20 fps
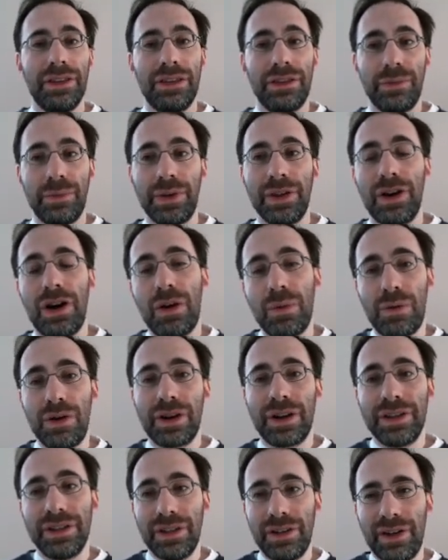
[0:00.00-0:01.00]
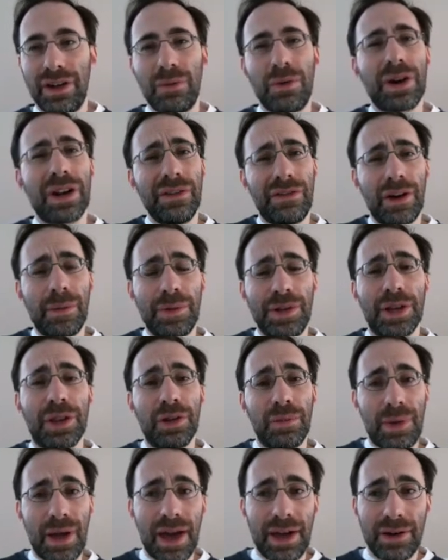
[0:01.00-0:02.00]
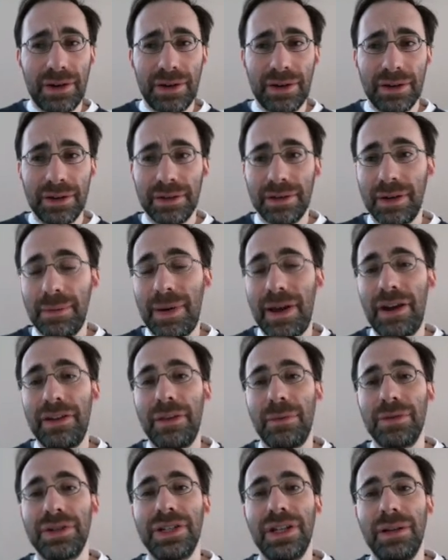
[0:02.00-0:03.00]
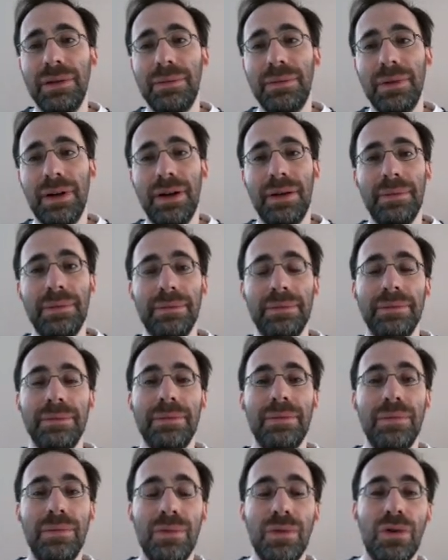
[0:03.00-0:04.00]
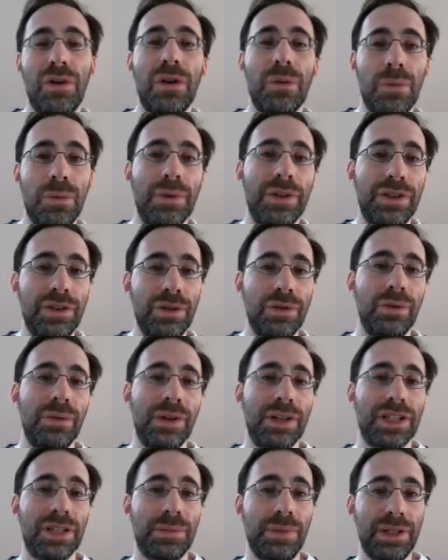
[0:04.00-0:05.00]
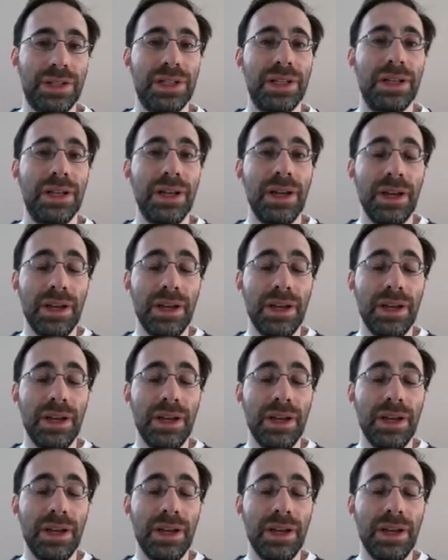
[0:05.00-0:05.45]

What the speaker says: the way they all work, they work in a very particular pattern. A pattern that we'll see more when we do explicit